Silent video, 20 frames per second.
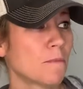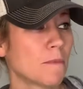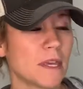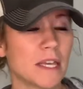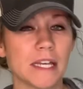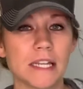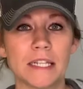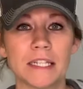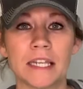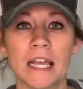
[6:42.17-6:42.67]

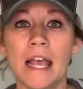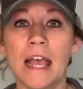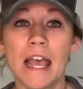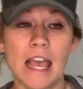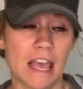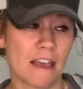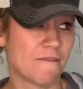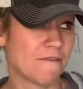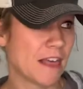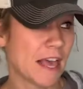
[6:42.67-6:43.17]
because
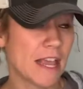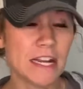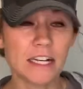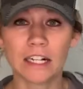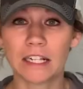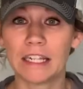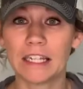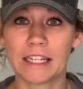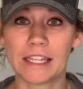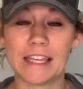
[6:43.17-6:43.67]
if they
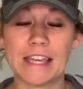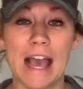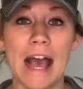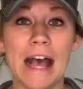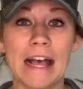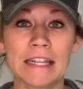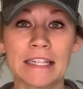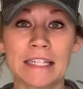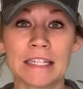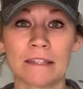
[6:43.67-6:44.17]
click
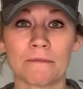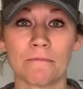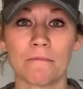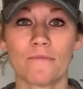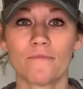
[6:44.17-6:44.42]
yes,